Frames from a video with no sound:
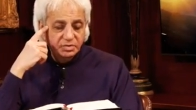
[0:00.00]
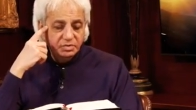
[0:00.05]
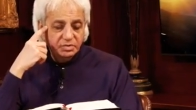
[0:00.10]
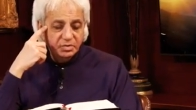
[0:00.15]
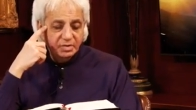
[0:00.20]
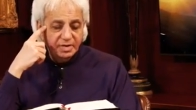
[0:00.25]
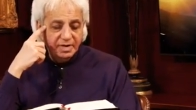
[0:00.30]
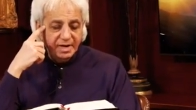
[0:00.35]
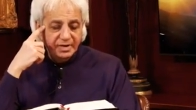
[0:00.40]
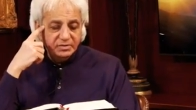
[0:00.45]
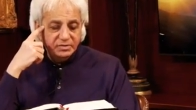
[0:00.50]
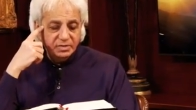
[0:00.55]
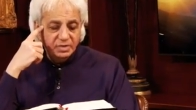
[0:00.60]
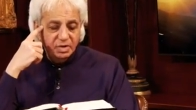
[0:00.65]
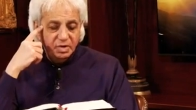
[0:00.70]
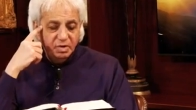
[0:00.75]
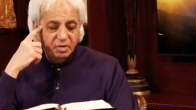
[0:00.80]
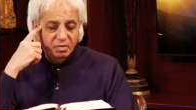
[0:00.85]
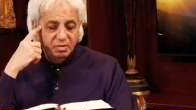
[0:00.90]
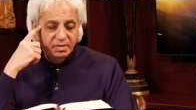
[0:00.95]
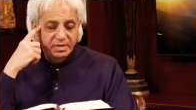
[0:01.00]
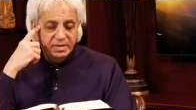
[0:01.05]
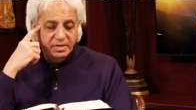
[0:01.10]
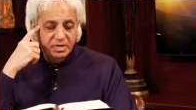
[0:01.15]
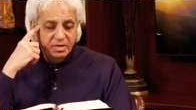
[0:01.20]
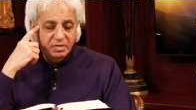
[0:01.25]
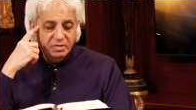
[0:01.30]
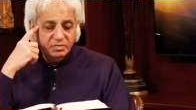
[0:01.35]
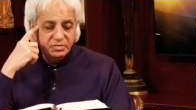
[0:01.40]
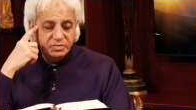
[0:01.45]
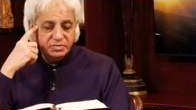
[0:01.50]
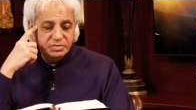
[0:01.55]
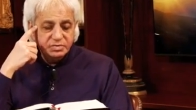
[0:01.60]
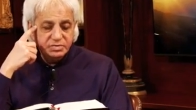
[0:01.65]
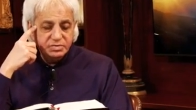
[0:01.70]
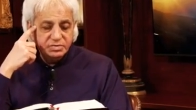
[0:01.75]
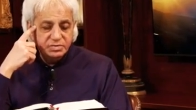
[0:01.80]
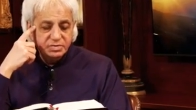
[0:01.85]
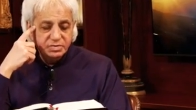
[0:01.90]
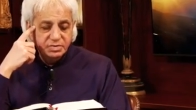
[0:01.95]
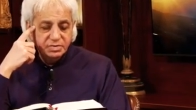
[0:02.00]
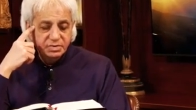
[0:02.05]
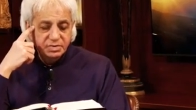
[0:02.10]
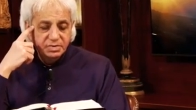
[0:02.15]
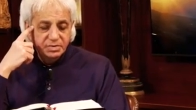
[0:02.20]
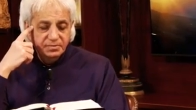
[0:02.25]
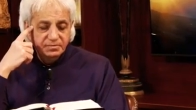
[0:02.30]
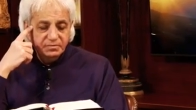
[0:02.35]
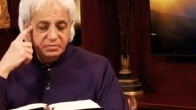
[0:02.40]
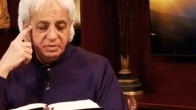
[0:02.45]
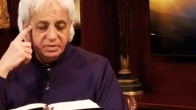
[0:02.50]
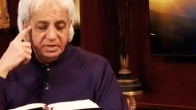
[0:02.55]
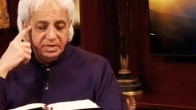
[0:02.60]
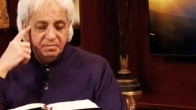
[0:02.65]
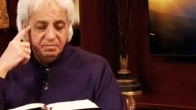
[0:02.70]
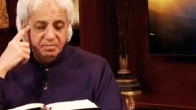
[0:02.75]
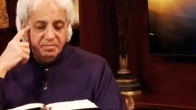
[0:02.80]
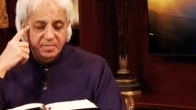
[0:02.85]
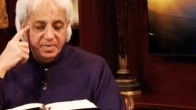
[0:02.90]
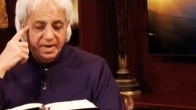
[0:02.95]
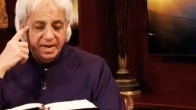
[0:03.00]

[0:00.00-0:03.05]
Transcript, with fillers: to lie to the Holy Ghost to keep